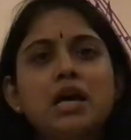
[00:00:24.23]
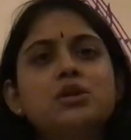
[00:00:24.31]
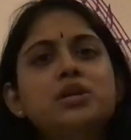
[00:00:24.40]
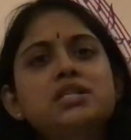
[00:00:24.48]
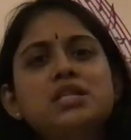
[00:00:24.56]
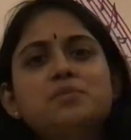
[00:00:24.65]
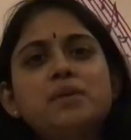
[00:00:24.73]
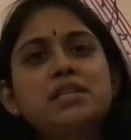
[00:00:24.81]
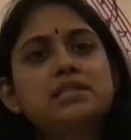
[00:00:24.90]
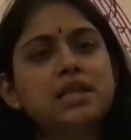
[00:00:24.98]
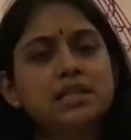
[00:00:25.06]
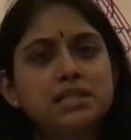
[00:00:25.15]
written by
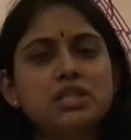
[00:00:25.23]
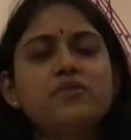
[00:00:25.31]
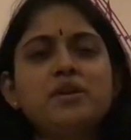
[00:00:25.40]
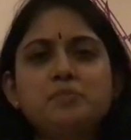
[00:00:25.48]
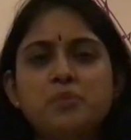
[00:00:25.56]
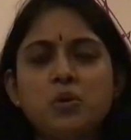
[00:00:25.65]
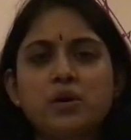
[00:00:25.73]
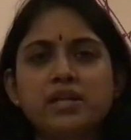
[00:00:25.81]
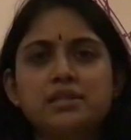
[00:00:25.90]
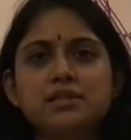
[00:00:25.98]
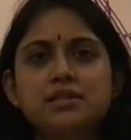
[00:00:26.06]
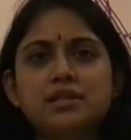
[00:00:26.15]
61
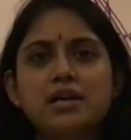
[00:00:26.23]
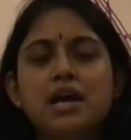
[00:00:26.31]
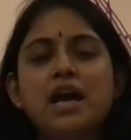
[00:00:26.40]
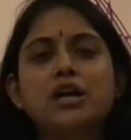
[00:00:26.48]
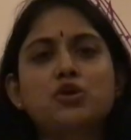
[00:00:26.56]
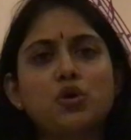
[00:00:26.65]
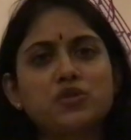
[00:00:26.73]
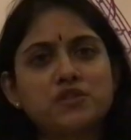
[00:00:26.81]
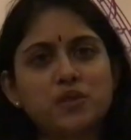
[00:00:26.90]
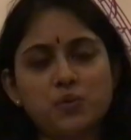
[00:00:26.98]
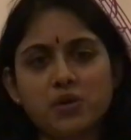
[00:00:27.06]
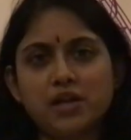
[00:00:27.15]
poets across
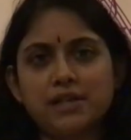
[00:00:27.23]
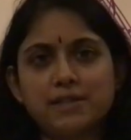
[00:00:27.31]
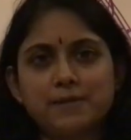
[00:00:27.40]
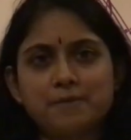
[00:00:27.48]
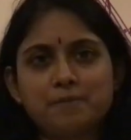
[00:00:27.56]
the world.